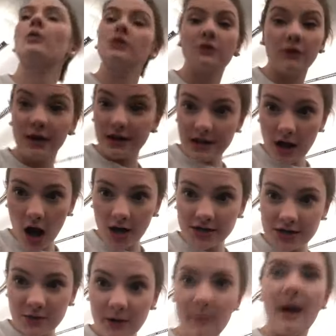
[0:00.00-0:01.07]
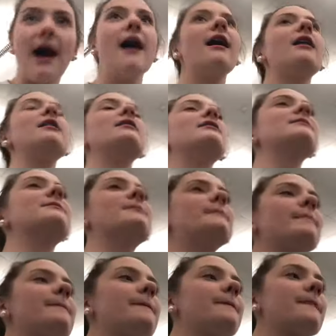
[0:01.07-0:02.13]
We're really not doing well.
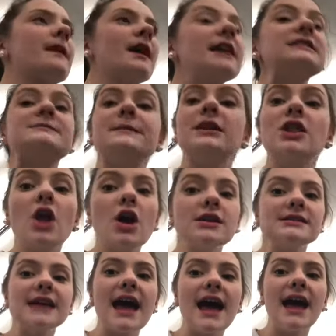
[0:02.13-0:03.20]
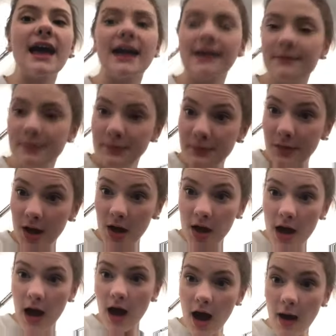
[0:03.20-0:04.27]
It's been a long day.
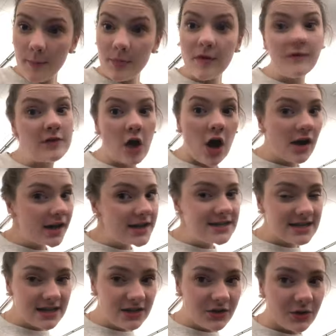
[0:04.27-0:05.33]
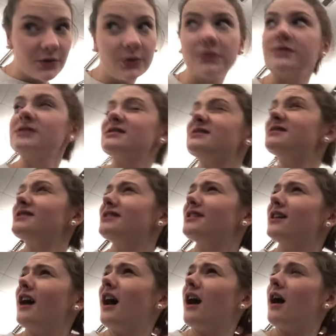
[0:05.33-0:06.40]
The vlog continues.
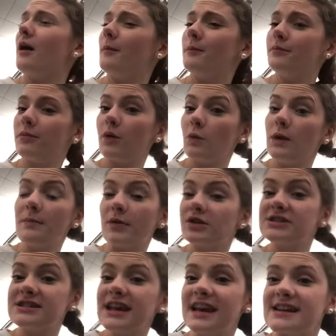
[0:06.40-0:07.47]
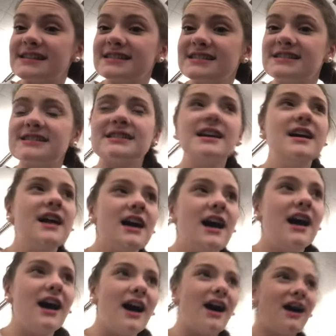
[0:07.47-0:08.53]
We persist.
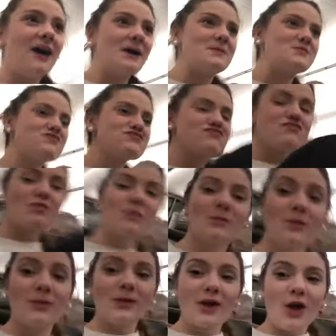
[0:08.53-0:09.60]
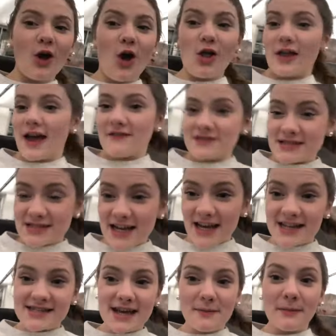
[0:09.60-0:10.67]
All I have to
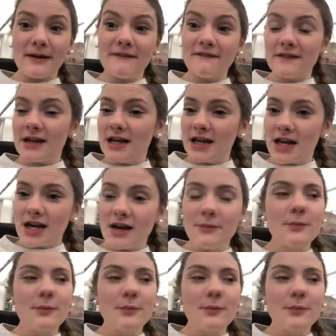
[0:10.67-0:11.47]
say is that my feet,